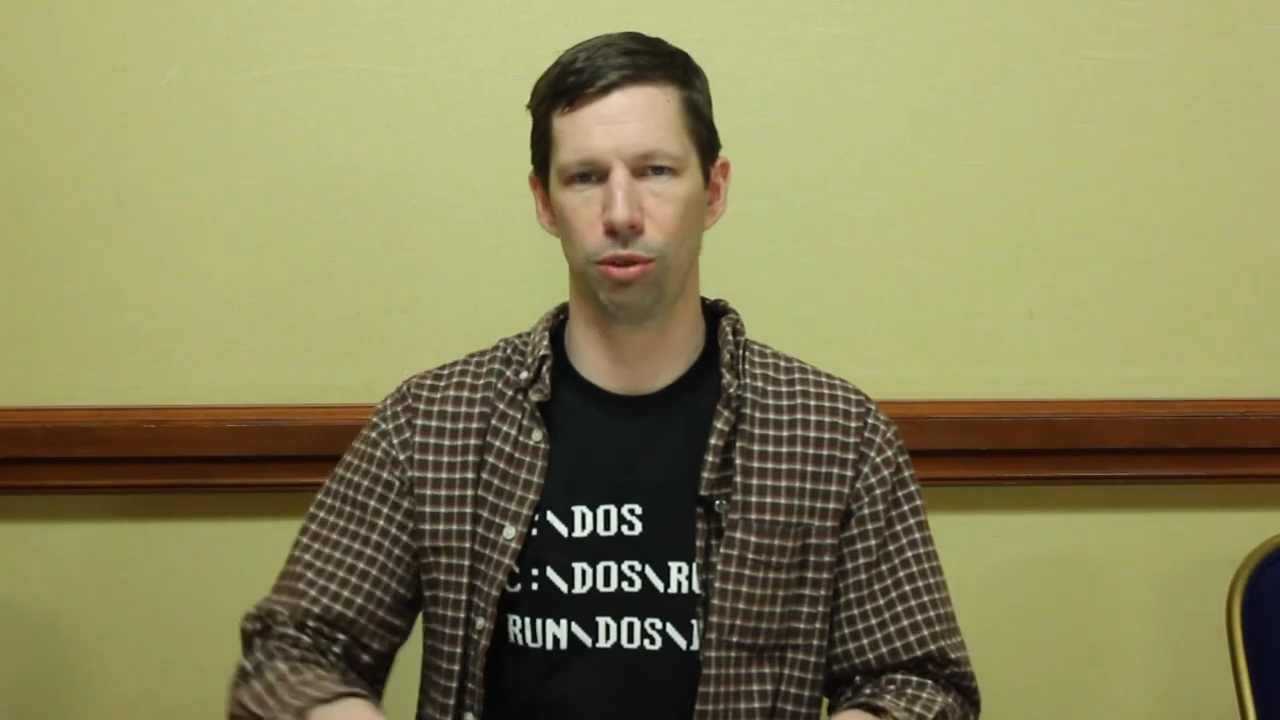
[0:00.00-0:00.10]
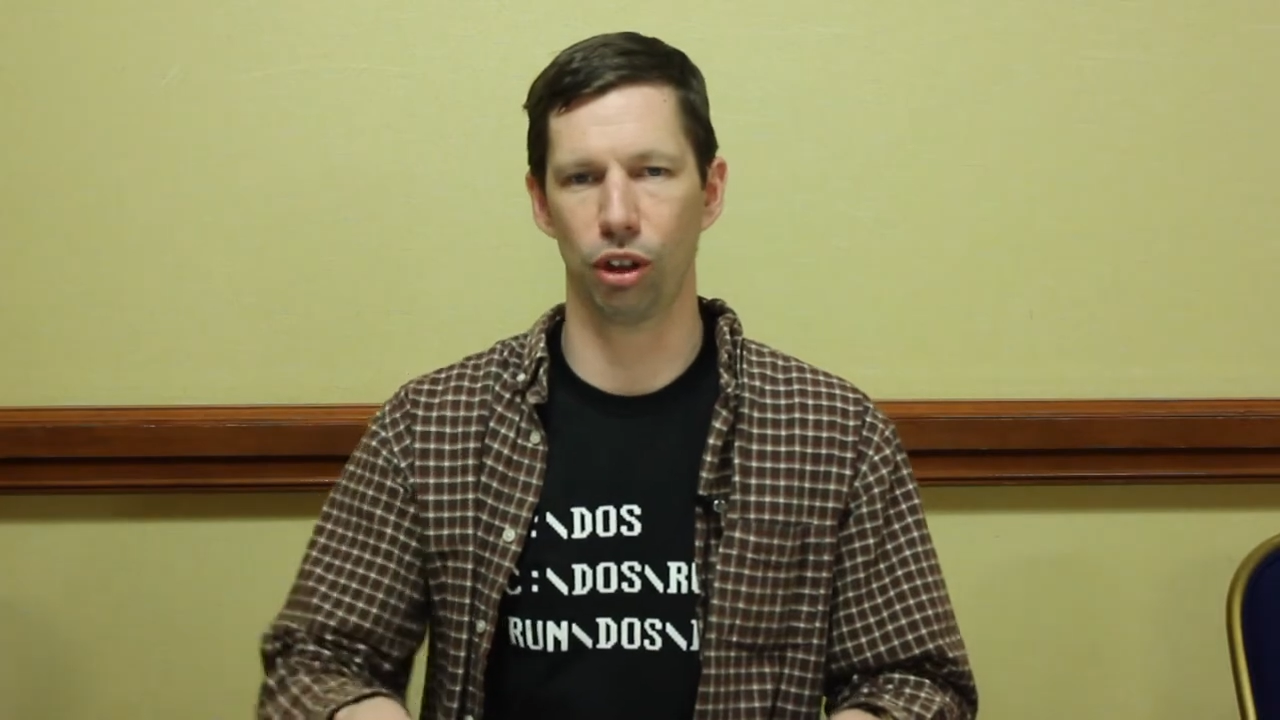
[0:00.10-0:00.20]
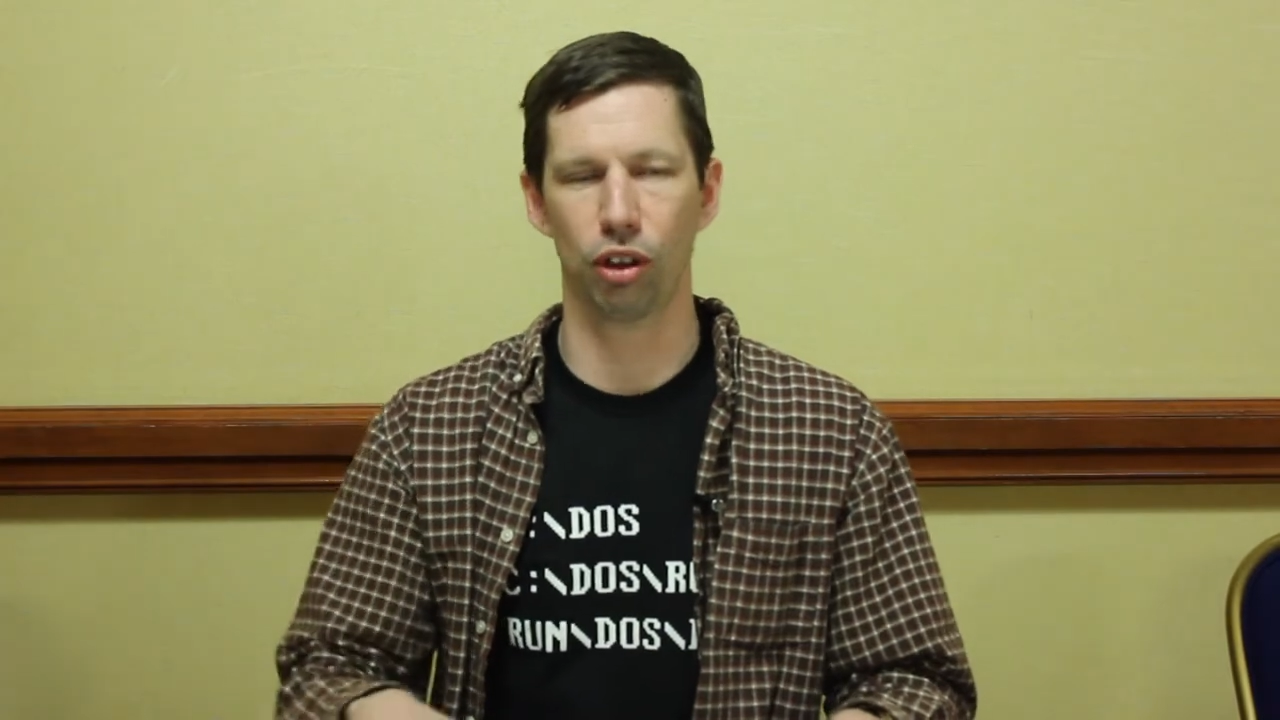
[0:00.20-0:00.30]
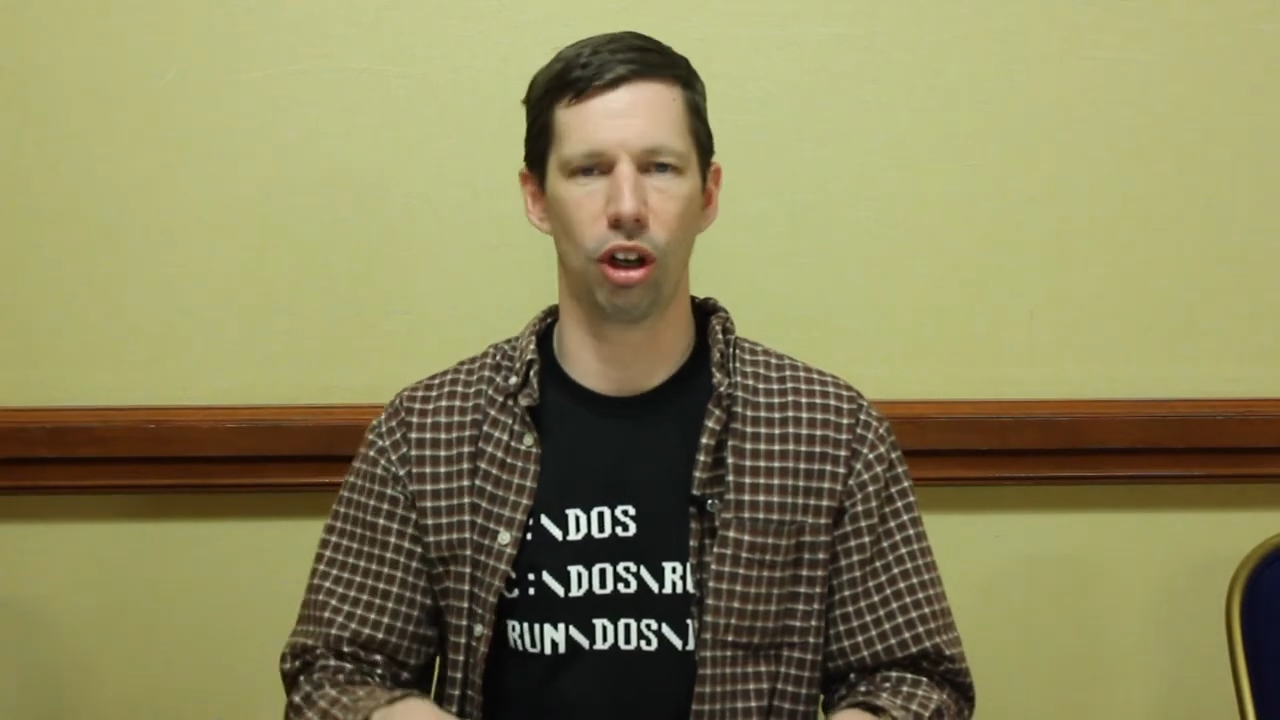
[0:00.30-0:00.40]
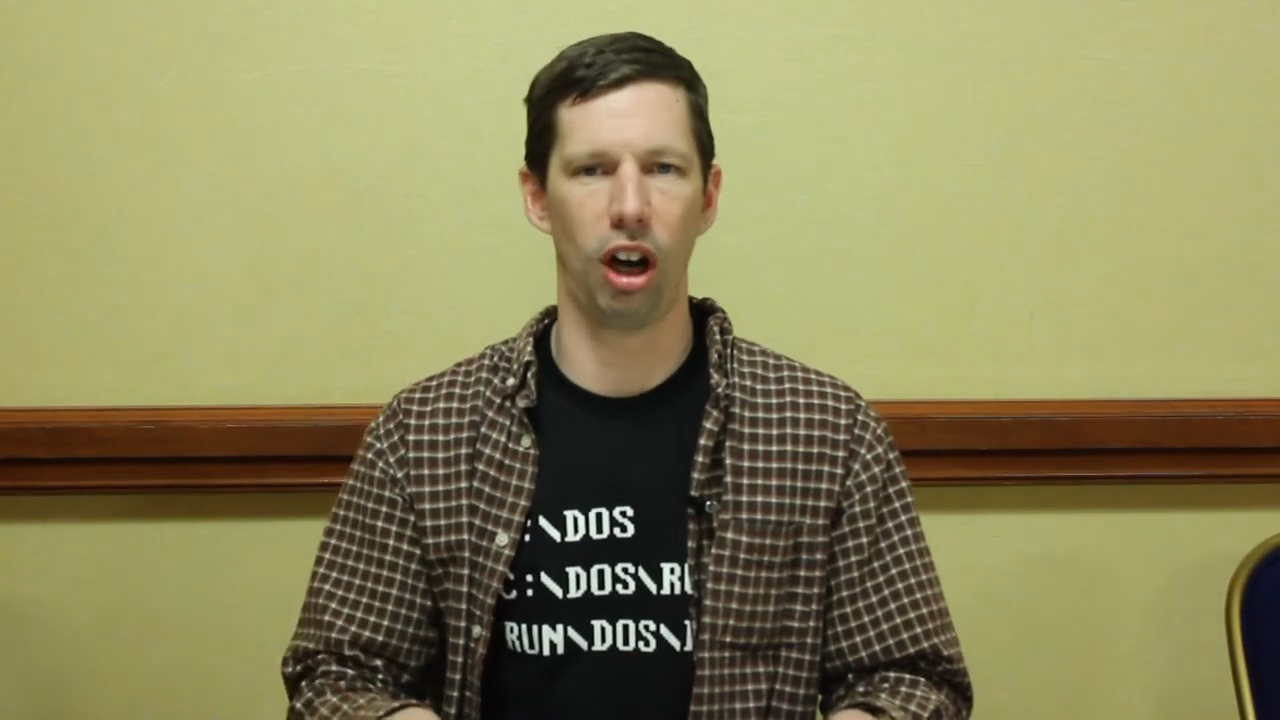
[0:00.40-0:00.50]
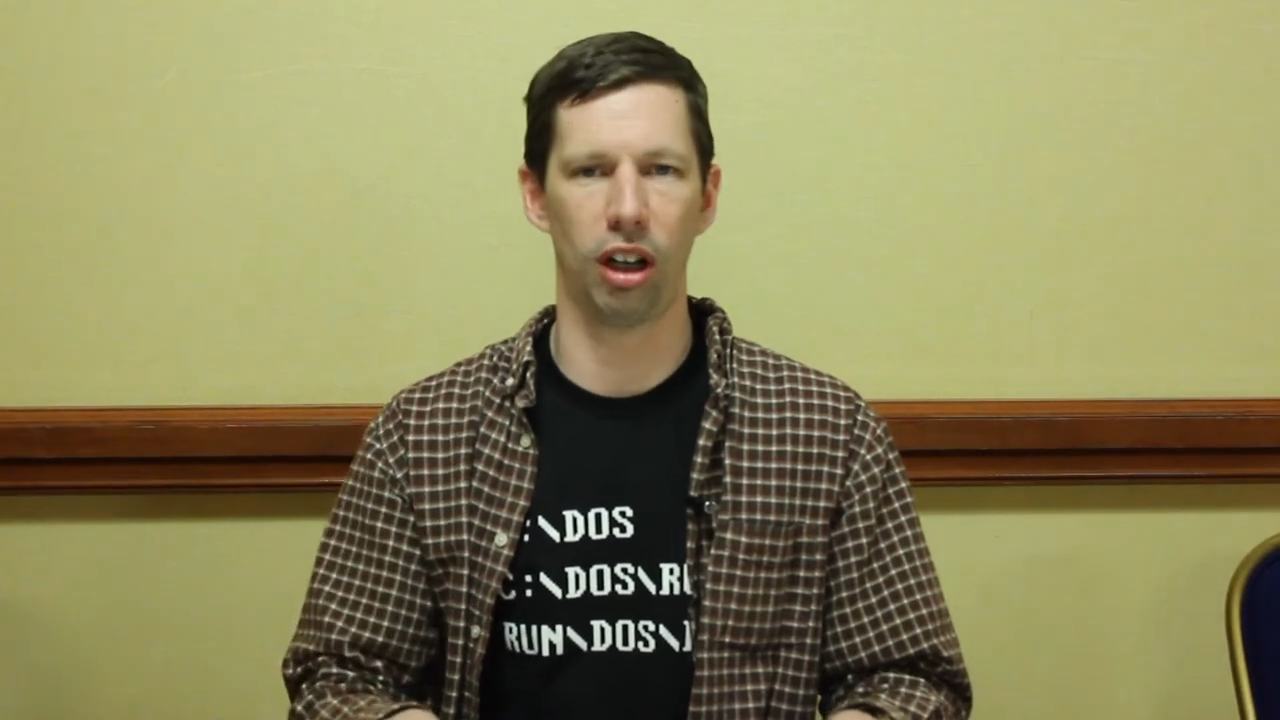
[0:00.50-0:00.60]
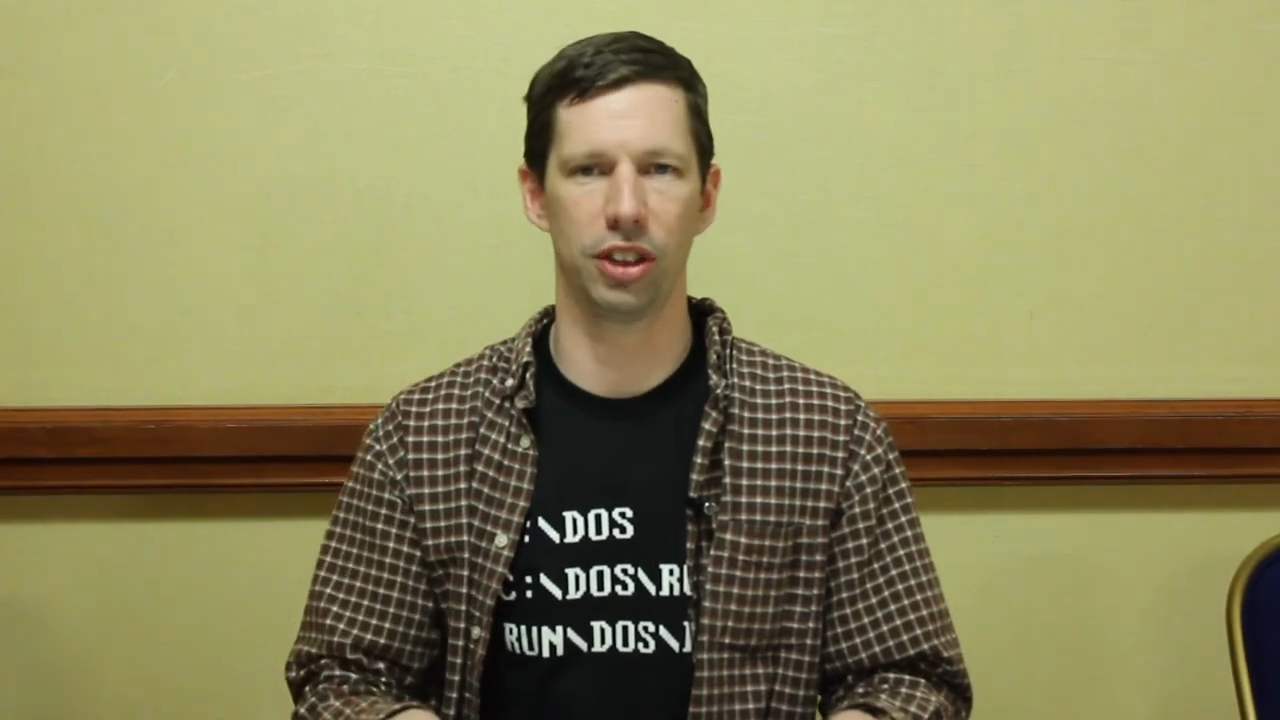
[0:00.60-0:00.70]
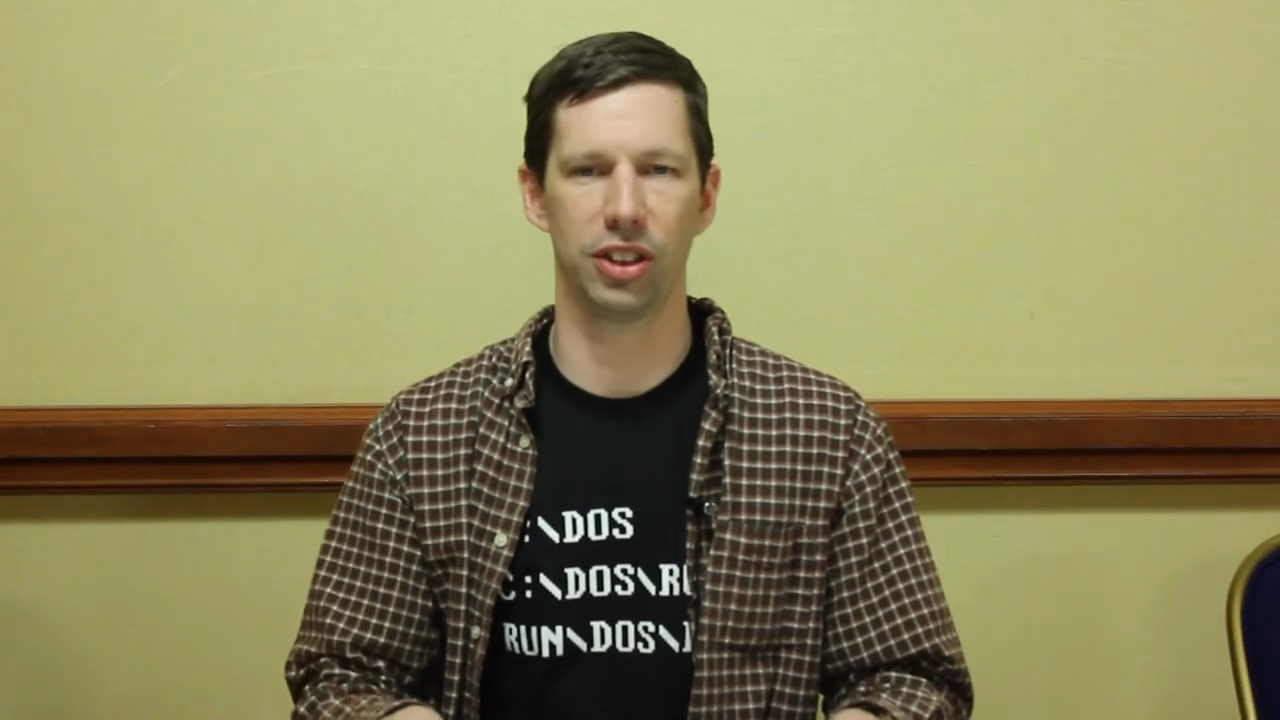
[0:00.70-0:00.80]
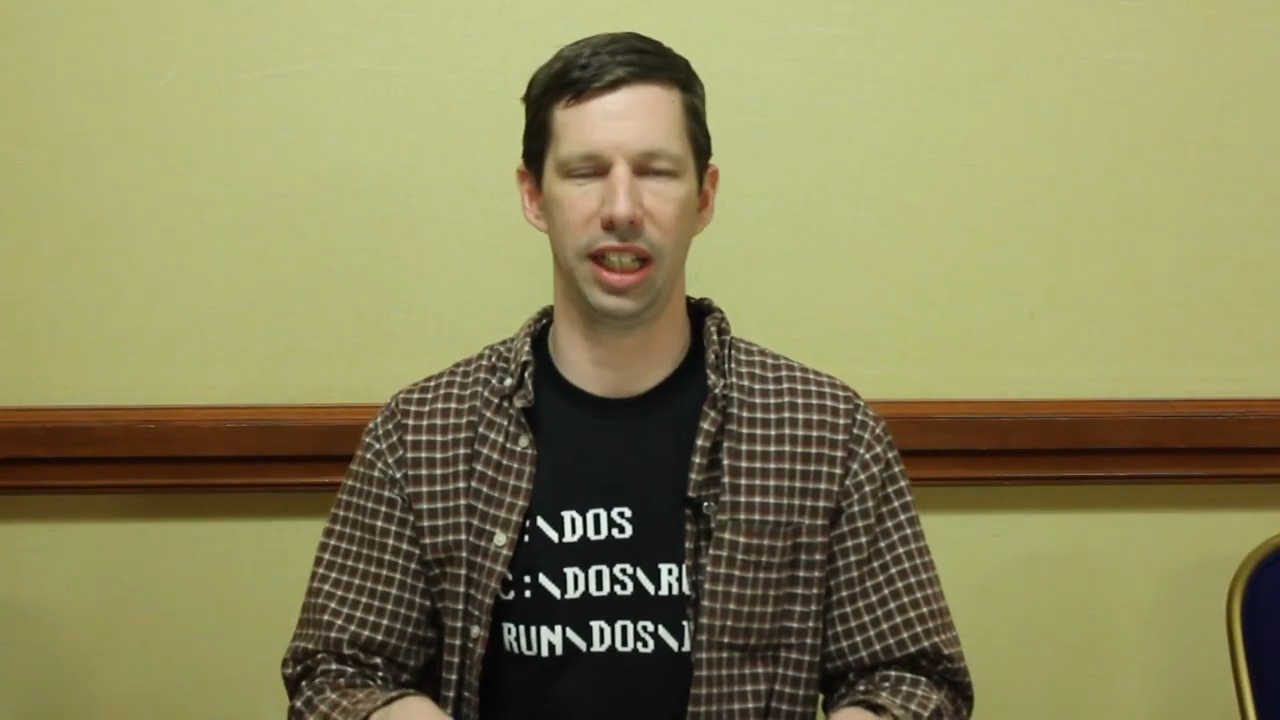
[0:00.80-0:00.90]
little cards